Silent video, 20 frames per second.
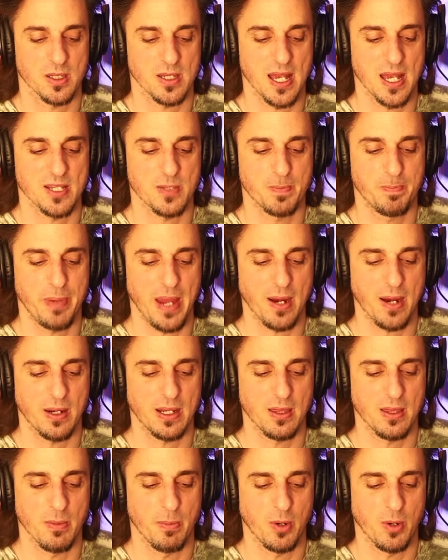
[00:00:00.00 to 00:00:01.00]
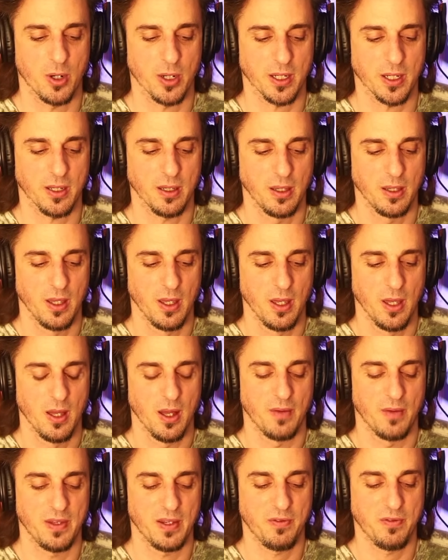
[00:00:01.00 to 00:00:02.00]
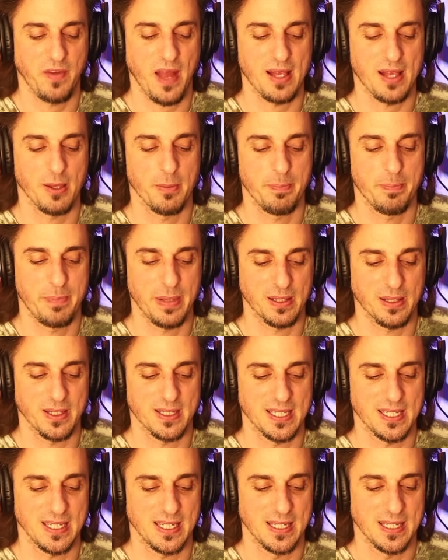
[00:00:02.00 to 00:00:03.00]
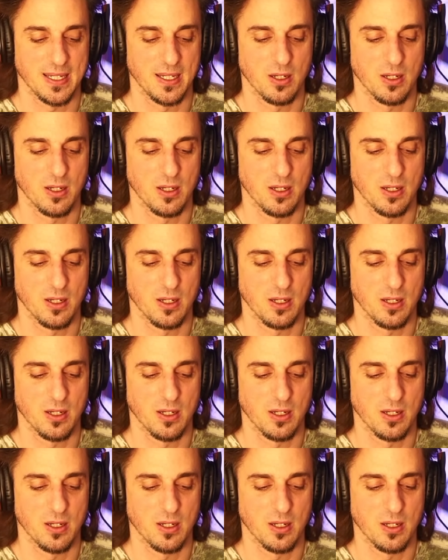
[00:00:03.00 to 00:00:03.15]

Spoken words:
as bearing the mark of infallibility,